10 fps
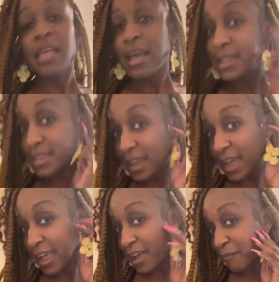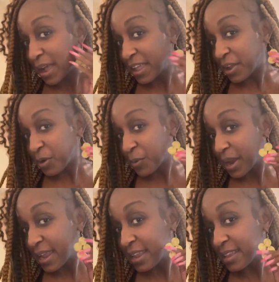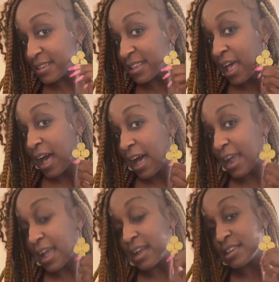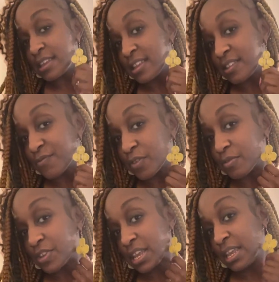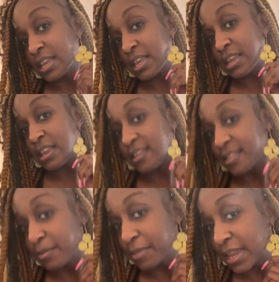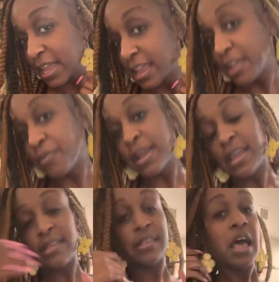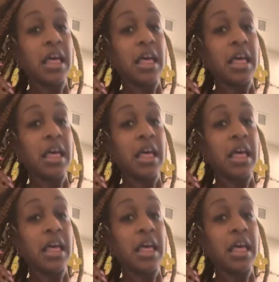And then I have my earrings. I got these from Shein, these lemonade earrings.